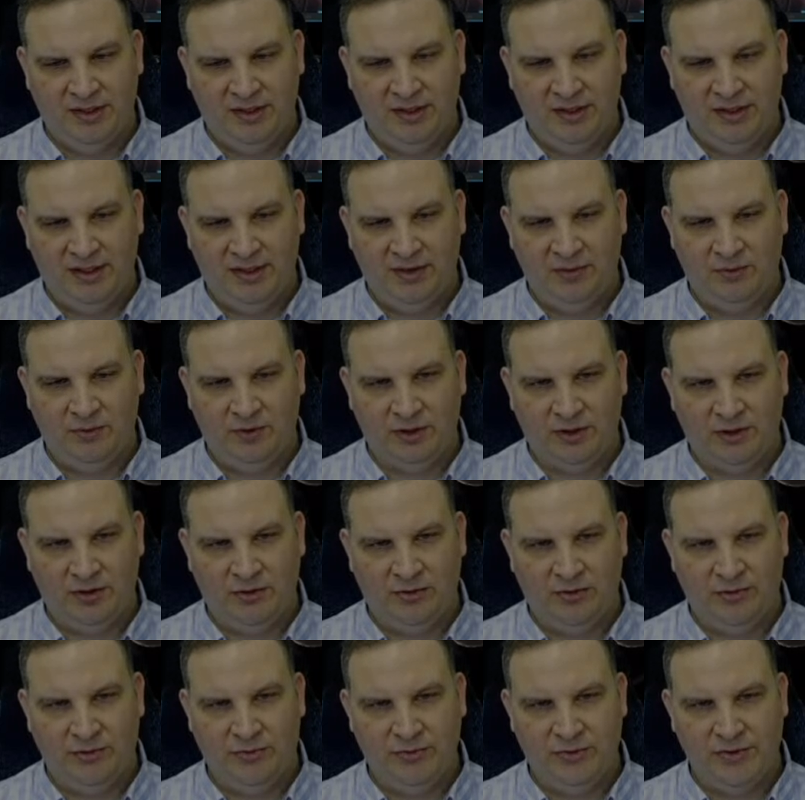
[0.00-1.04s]
And we're
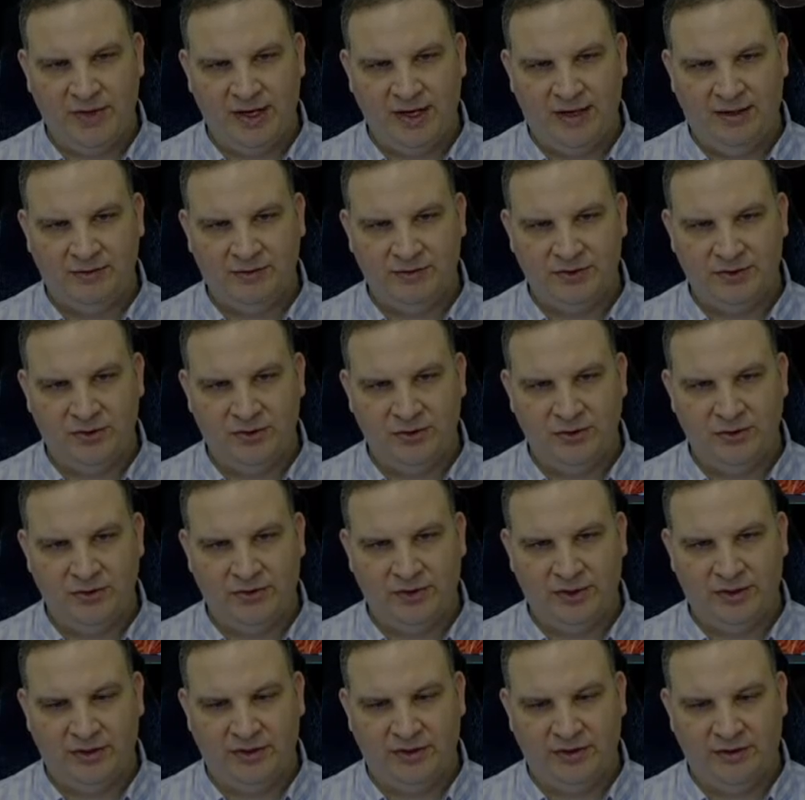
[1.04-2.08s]
going through the hound's tooth
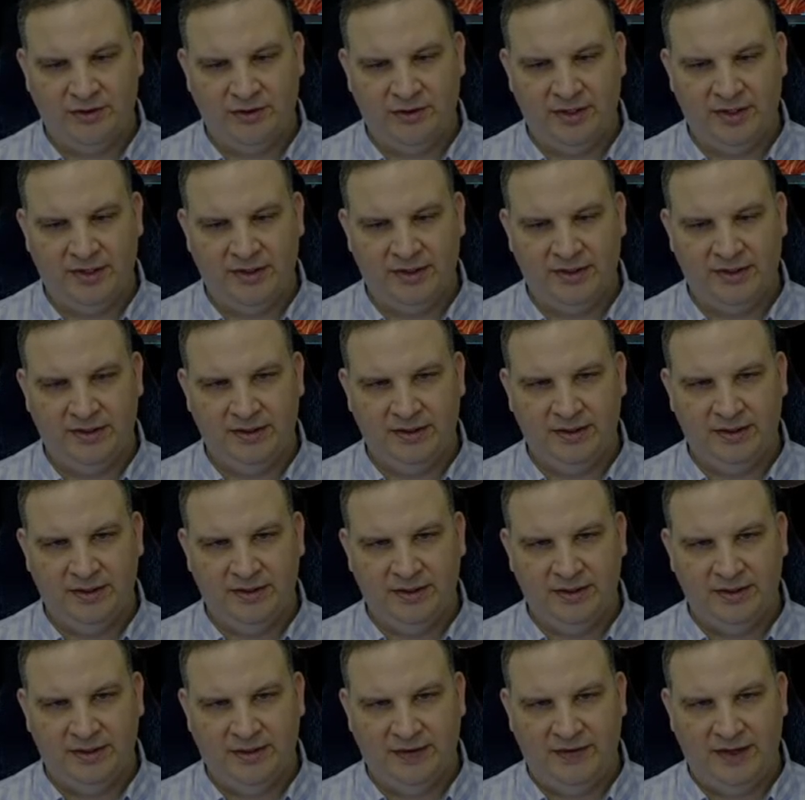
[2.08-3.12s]
in a hurry.
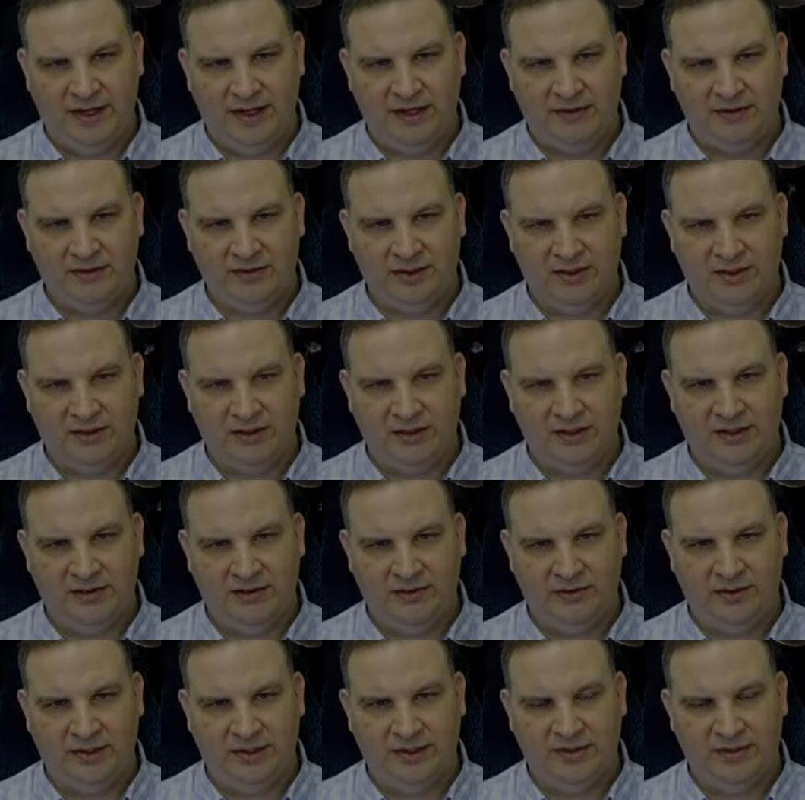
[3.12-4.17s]
And that'll get the
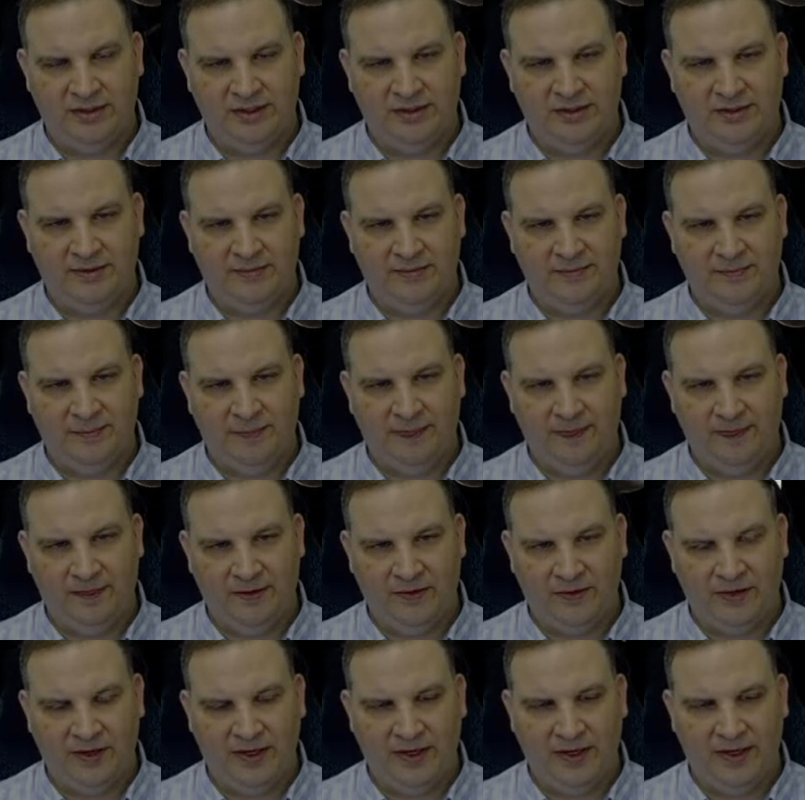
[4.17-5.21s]
kill right there.
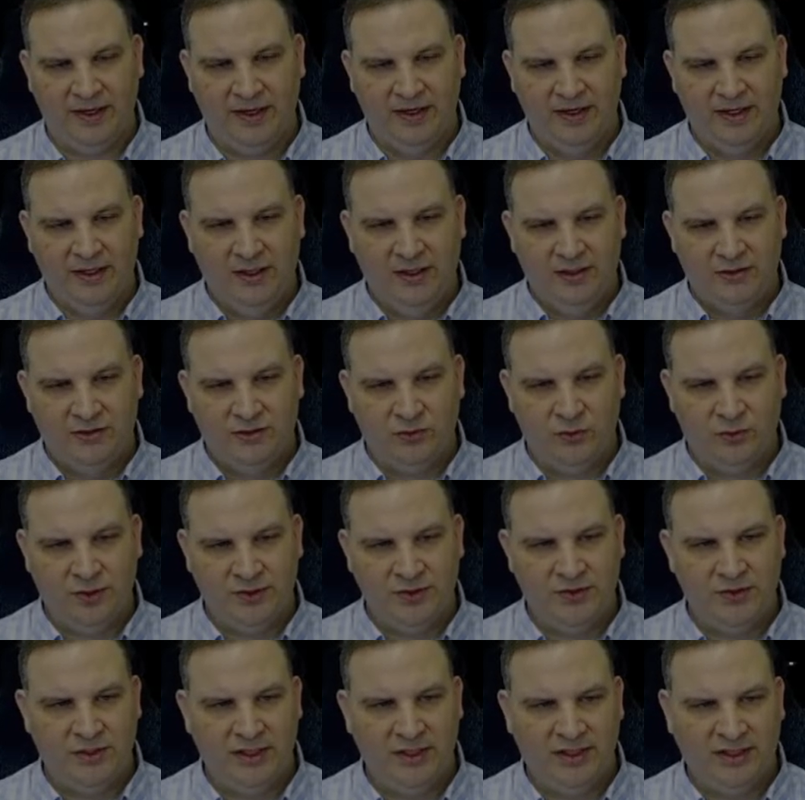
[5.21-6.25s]
Okay. So
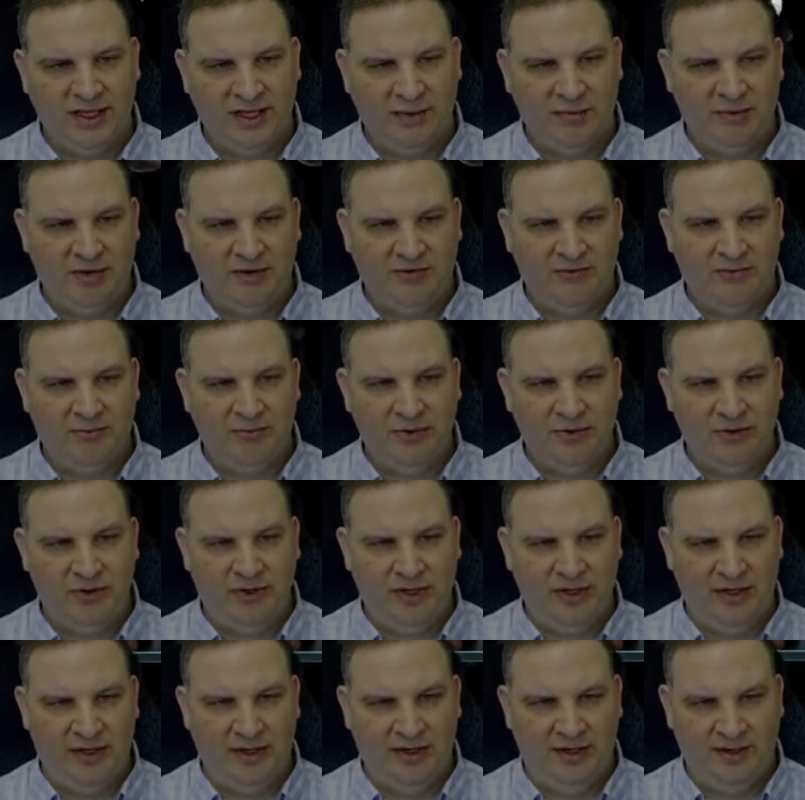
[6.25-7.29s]
once you get that buff
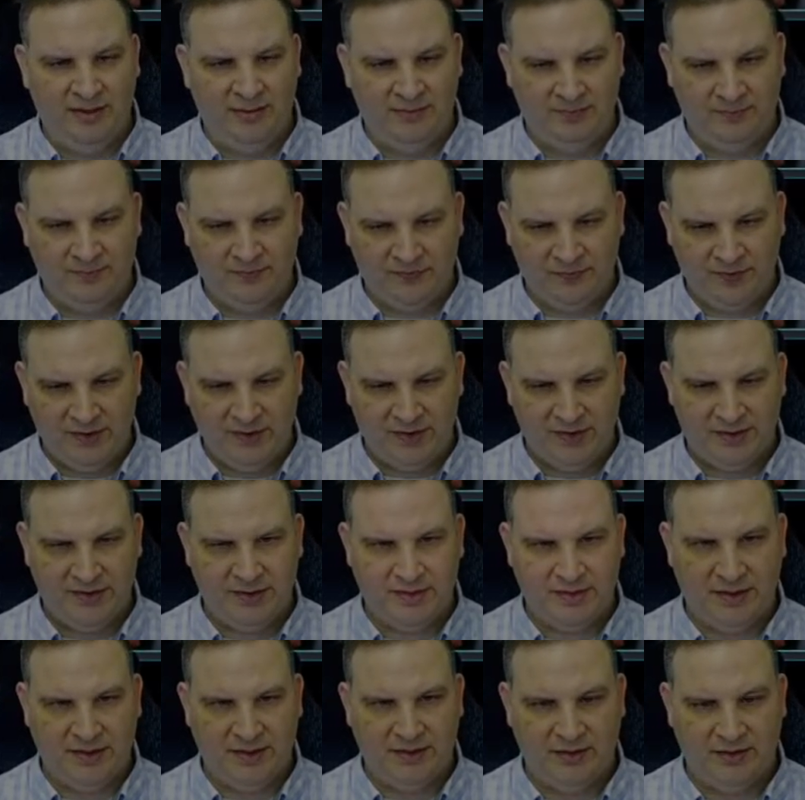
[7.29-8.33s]
immunity on him, it's
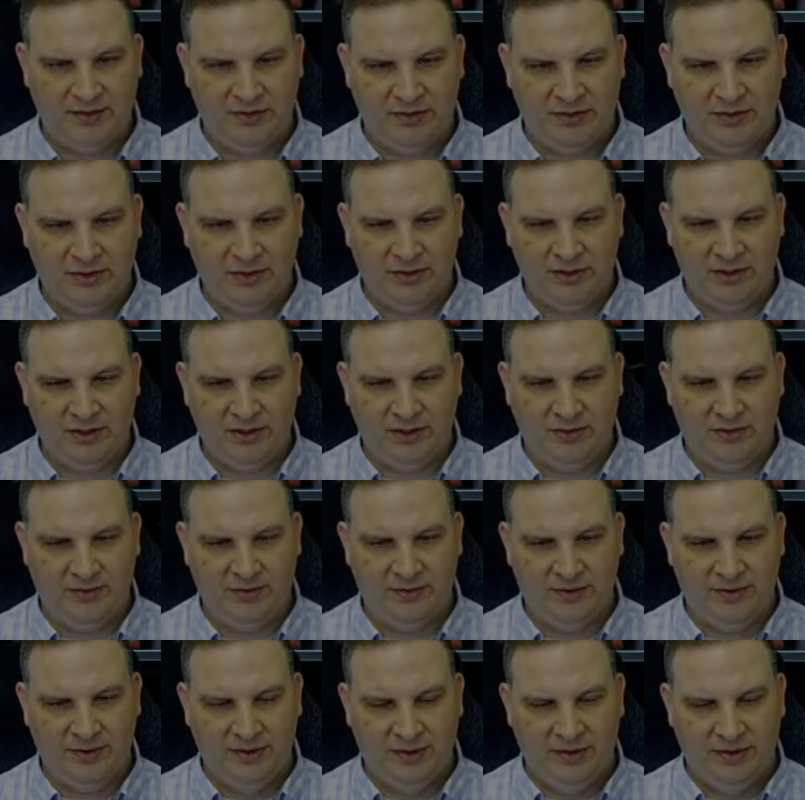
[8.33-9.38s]
uh, you're good to go.
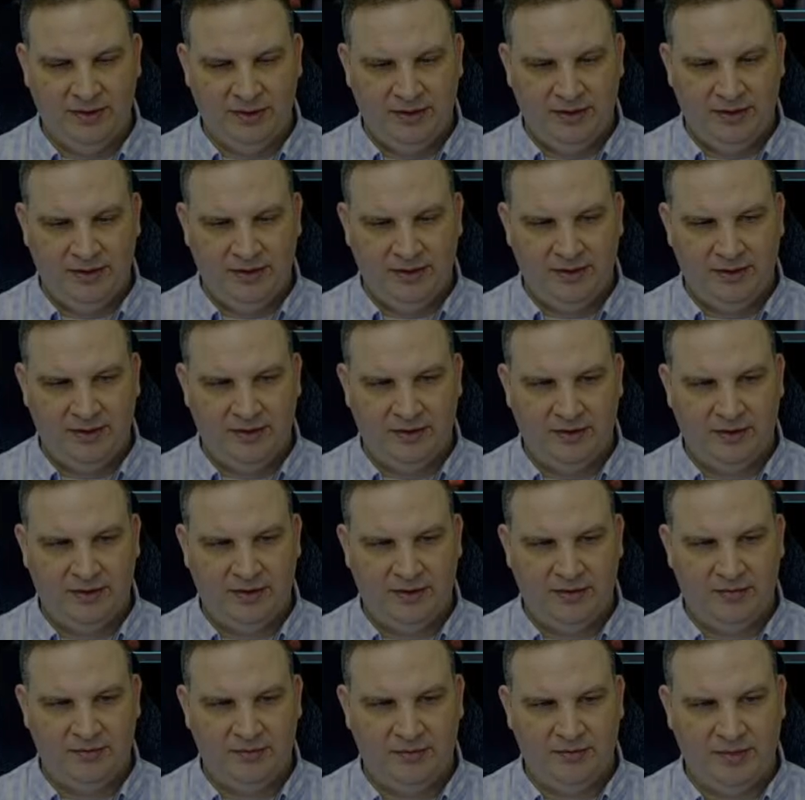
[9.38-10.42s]

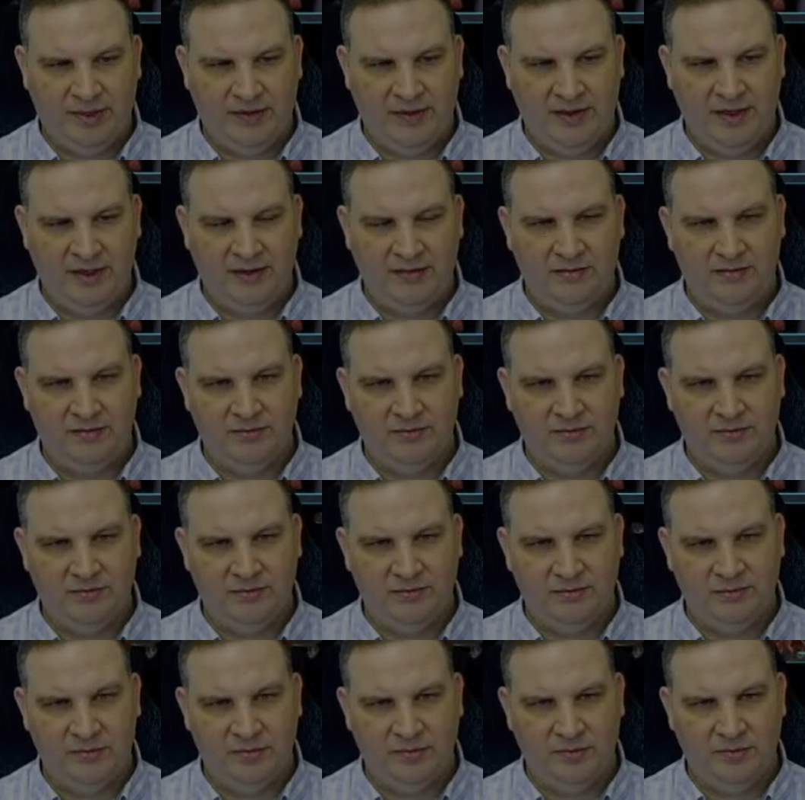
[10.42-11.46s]
Um, and then
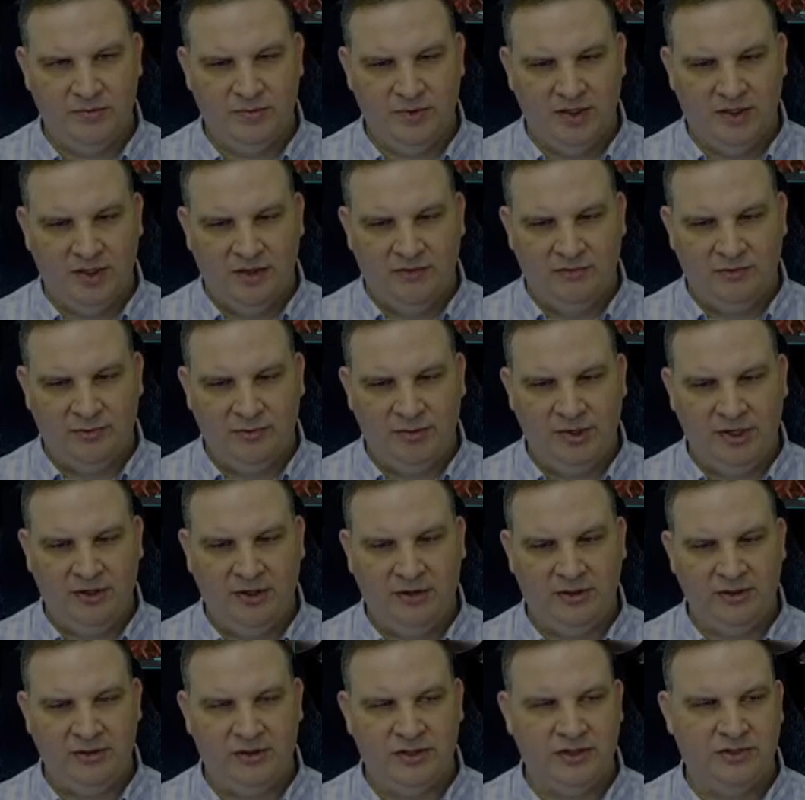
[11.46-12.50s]
from here
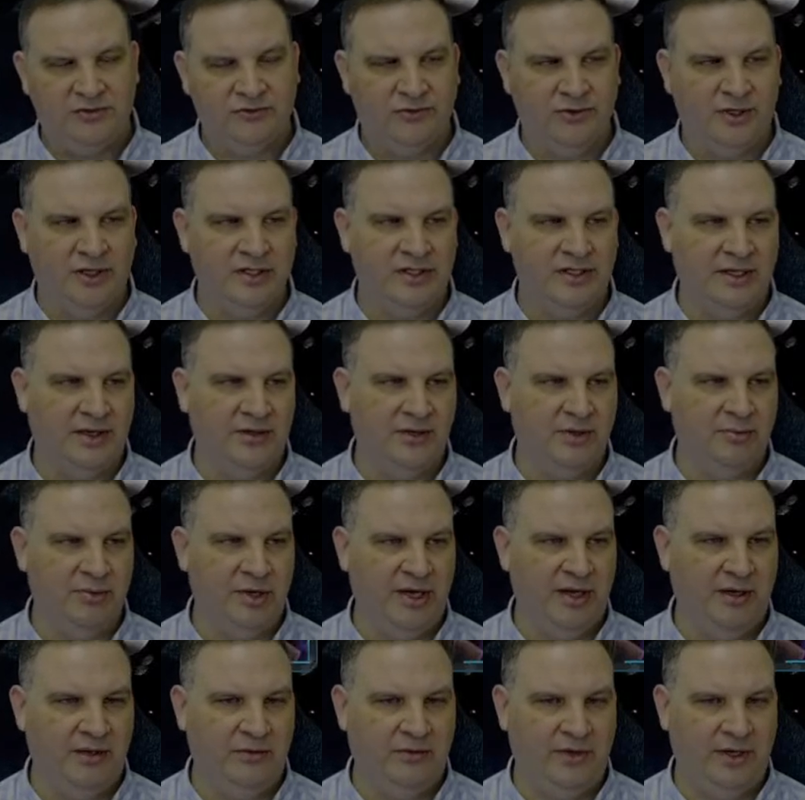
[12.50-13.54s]
you just finish out the
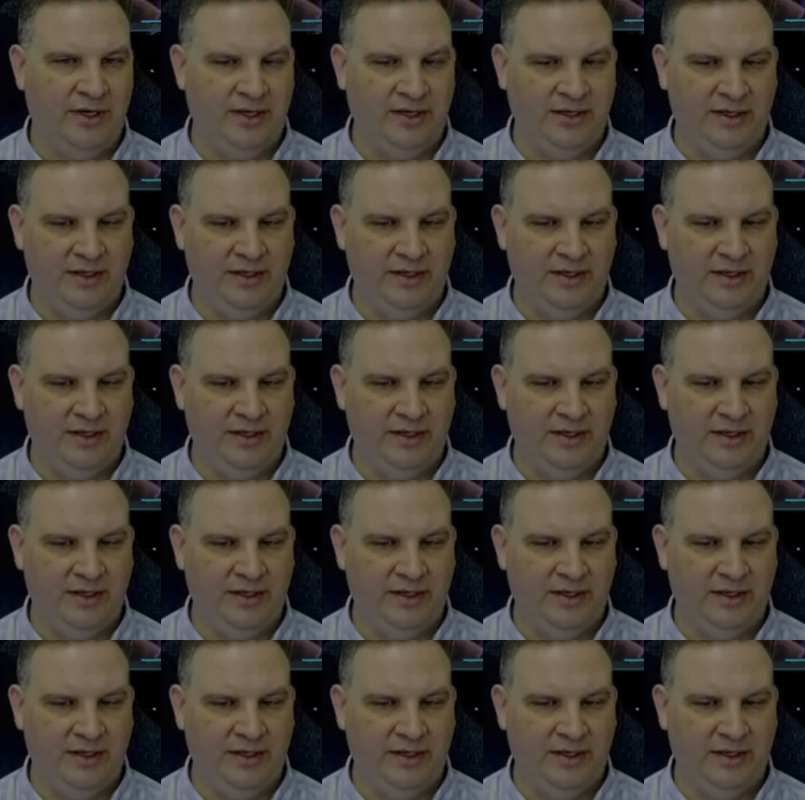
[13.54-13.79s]
battle, right?